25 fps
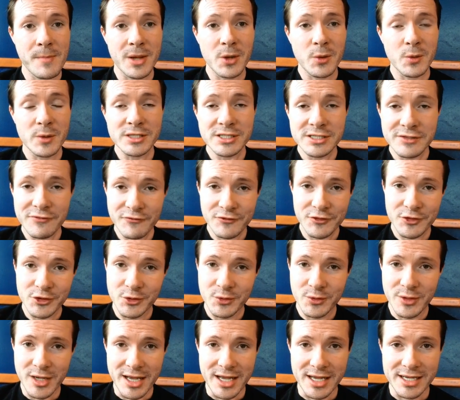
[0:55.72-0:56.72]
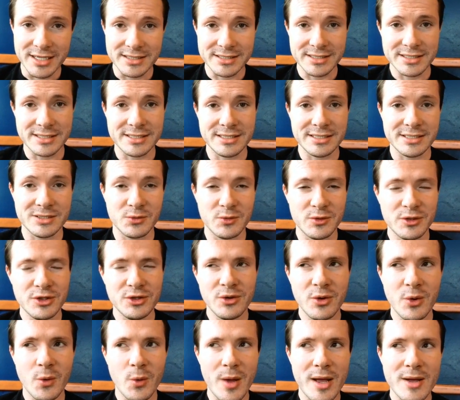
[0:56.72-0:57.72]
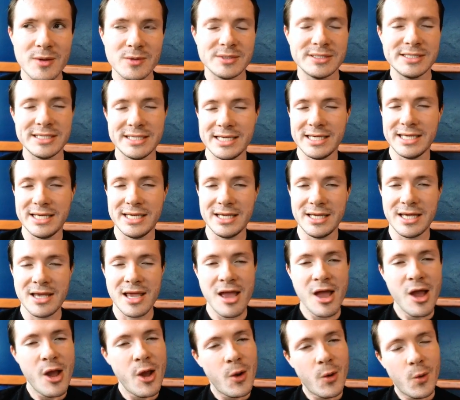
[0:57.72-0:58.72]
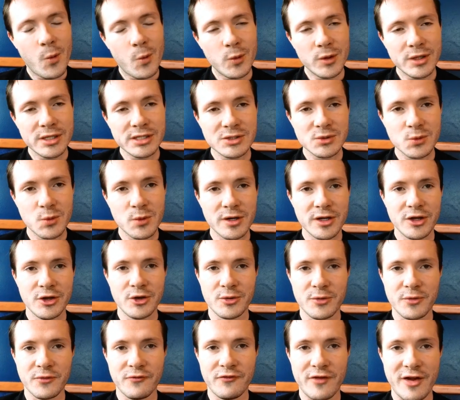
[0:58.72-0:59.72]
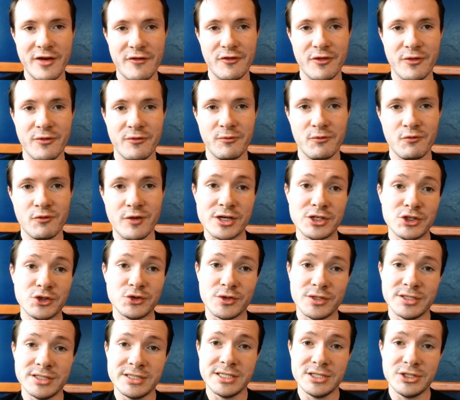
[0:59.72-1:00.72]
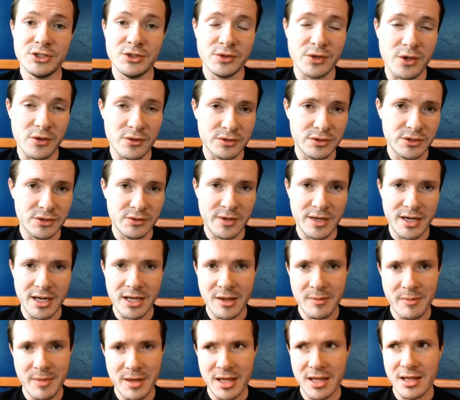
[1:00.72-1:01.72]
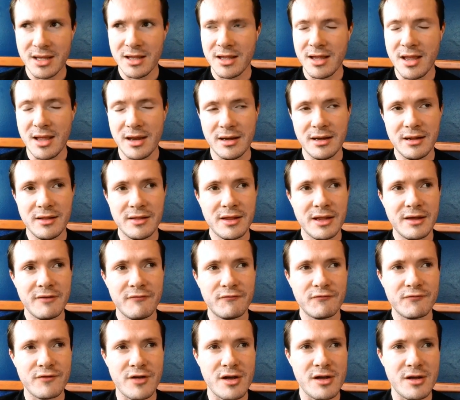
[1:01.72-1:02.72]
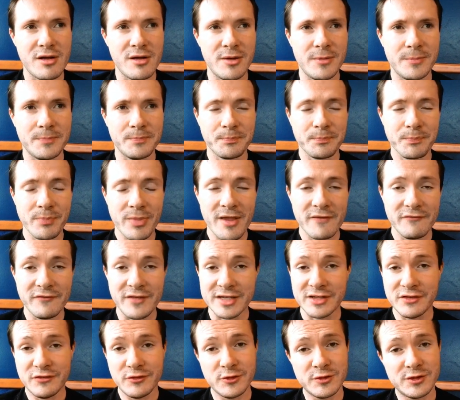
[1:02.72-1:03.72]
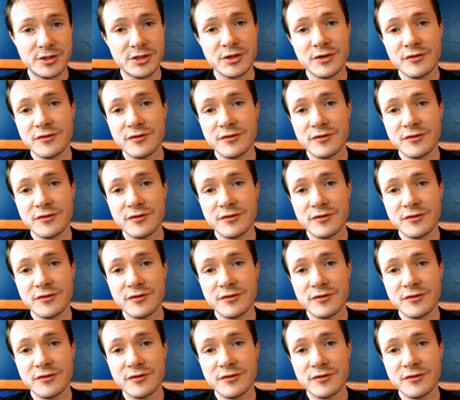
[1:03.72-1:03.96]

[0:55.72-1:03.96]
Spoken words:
My question for you guys is, when you go out to eat, what is one of your favorite restaurants that you go to? And it could be anything from fast food